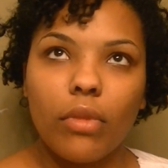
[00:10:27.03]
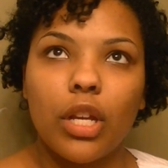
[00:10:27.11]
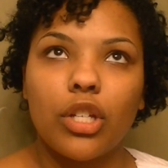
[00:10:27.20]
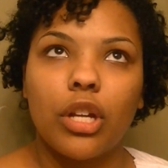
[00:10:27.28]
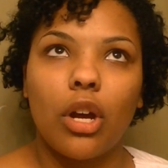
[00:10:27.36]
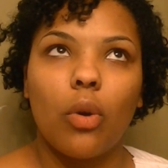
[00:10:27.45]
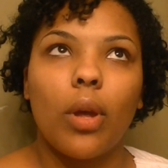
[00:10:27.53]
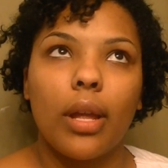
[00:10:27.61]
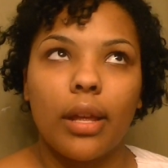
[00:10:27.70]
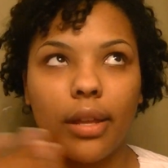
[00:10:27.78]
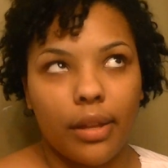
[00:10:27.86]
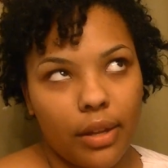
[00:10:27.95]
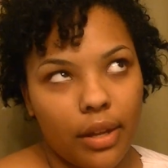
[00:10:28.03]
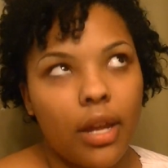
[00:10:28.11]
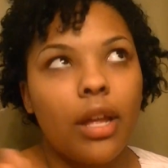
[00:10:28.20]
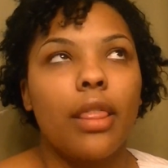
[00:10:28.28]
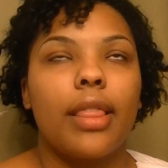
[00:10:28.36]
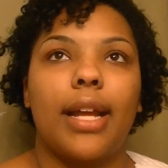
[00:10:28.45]
So
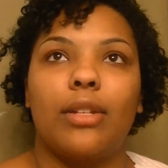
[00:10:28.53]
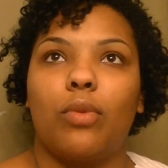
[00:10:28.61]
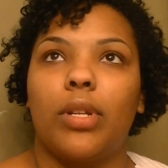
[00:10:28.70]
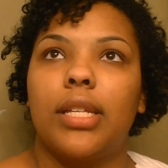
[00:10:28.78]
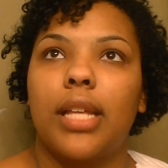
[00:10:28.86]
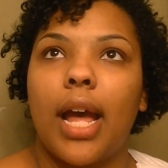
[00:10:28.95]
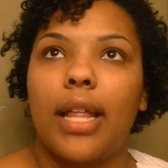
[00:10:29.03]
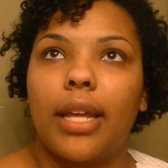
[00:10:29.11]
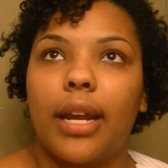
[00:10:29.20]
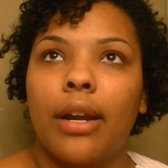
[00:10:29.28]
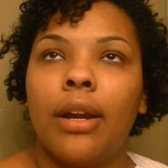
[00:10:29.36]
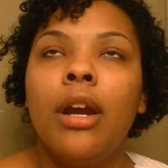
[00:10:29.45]
that's one sign there.